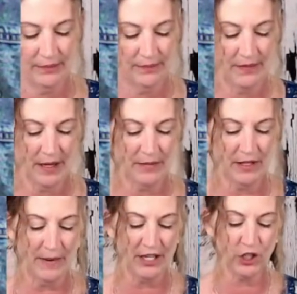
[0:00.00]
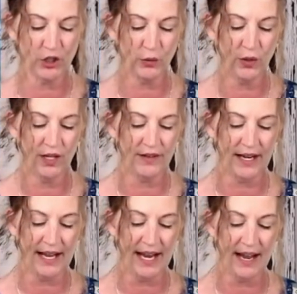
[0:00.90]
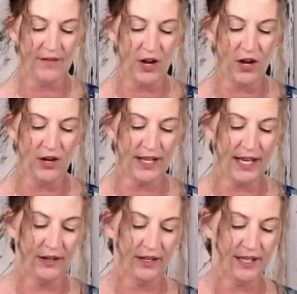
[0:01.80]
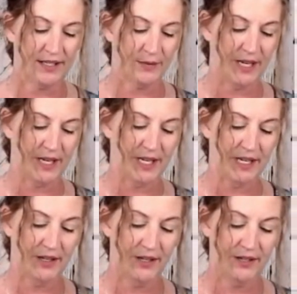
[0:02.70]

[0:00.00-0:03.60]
I'm going to make sure that I have all the areas right here.